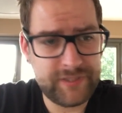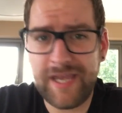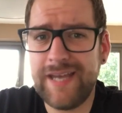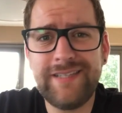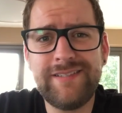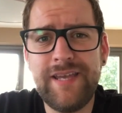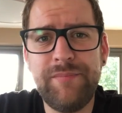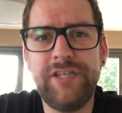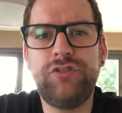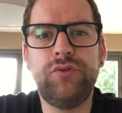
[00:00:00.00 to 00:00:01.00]
had the same
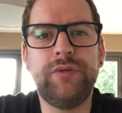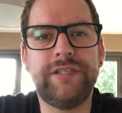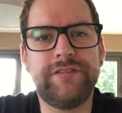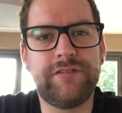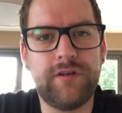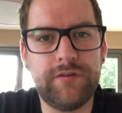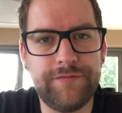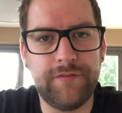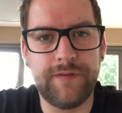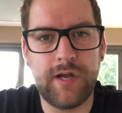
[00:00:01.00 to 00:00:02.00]
issue at the start
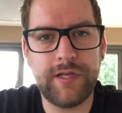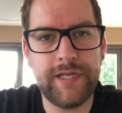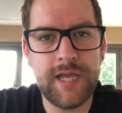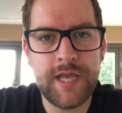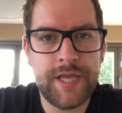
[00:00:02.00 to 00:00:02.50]
of the vlogging,